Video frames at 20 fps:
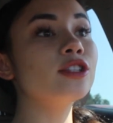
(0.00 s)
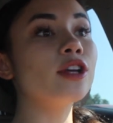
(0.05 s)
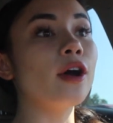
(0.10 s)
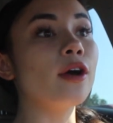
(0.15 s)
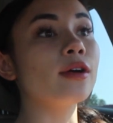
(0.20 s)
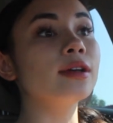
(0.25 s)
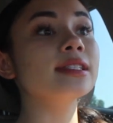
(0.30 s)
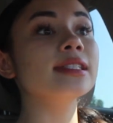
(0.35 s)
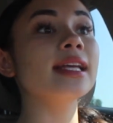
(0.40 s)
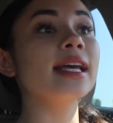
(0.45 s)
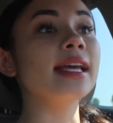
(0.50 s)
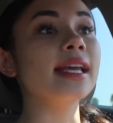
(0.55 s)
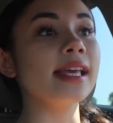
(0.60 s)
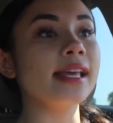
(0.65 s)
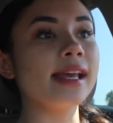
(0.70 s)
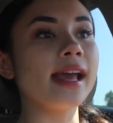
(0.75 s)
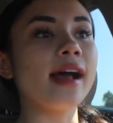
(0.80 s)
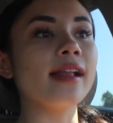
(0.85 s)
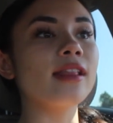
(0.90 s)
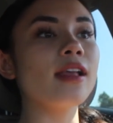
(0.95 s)
shows like
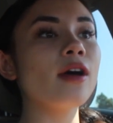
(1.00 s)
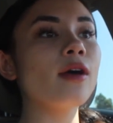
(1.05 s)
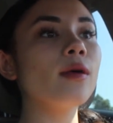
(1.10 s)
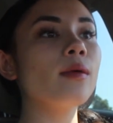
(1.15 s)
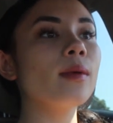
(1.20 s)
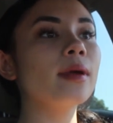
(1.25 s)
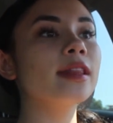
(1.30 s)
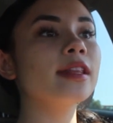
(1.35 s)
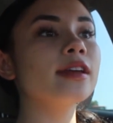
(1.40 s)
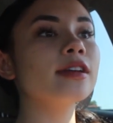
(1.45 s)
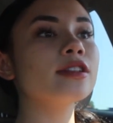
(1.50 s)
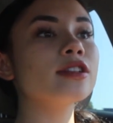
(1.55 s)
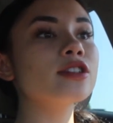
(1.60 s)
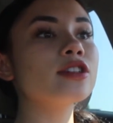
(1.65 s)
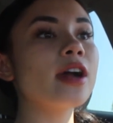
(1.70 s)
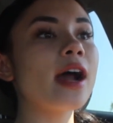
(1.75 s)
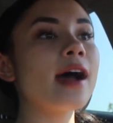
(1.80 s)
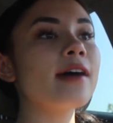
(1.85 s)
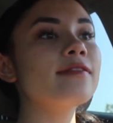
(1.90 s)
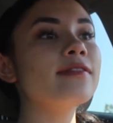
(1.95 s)
yellow when
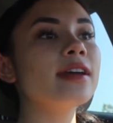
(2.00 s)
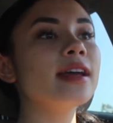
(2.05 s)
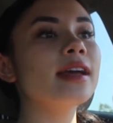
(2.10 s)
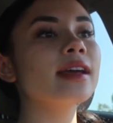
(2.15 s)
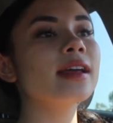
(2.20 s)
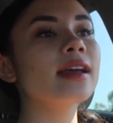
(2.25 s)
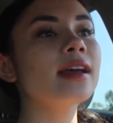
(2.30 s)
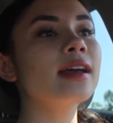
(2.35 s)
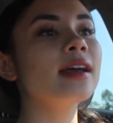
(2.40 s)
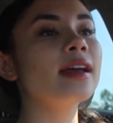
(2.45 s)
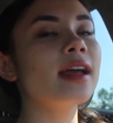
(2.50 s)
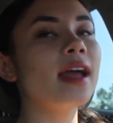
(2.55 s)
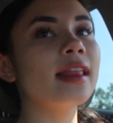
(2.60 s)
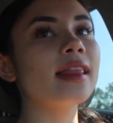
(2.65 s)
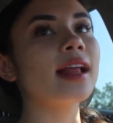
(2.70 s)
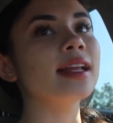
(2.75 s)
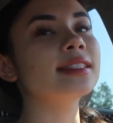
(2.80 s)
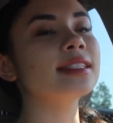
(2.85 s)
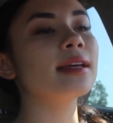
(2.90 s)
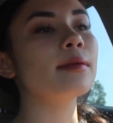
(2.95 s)
there's traffic, and
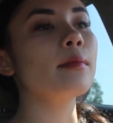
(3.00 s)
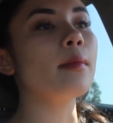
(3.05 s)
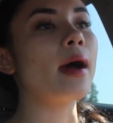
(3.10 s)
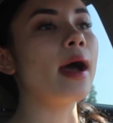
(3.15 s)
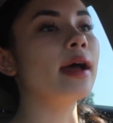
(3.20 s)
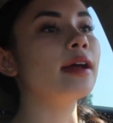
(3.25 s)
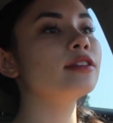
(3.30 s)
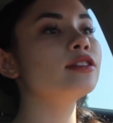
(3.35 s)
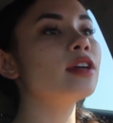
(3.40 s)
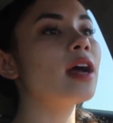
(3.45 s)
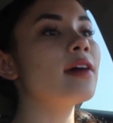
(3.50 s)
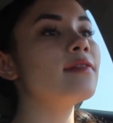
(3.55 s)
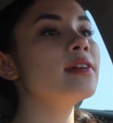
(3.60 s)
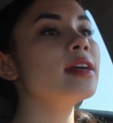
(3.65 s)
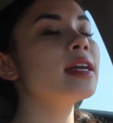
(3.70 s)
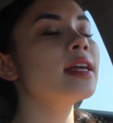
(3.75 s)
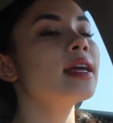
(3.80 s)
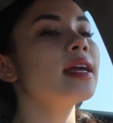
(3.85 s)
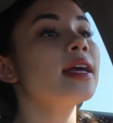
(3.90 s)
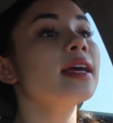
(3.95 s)
that's like mild
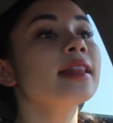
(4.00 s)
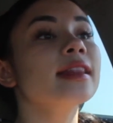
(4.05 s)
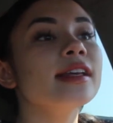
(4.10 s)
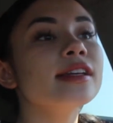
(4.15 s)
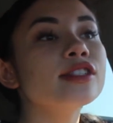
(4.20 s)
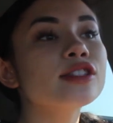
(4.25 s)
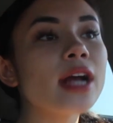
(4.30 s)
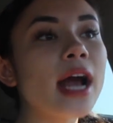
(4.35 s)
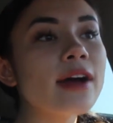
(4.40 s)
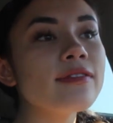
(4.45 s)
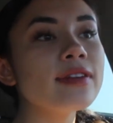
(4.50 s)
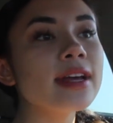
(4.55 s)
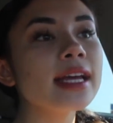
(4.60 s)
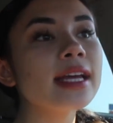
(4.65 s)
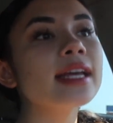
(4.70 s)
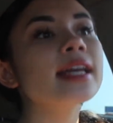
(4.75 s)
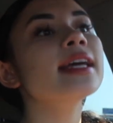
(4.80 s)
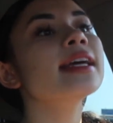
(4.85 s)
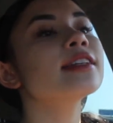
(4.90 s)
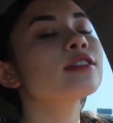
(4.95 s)
traffic, this
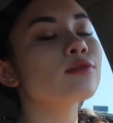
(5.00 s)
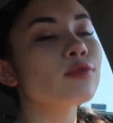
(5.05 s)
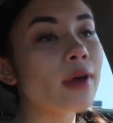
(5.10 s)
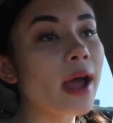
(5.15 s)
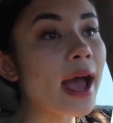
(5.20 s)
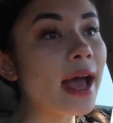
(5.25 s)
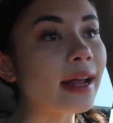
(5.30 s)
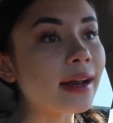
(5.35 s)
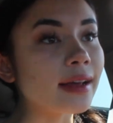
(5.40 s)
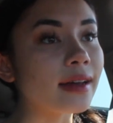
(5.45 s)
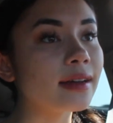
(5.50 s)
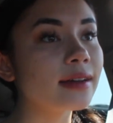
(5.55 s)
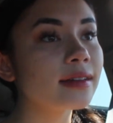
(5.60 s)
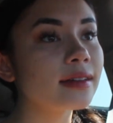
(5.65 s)
traffic is red.